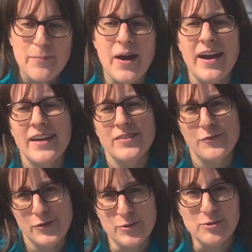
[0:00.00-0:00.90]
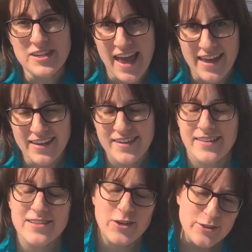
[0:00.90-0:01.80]
by the fuel tank
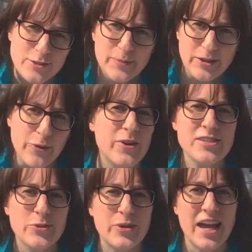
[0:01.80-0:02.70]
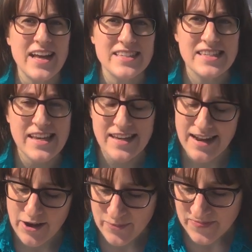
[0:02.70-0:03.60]
that's also below us, so we can't see it
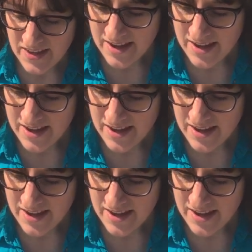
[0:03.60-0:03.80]
now,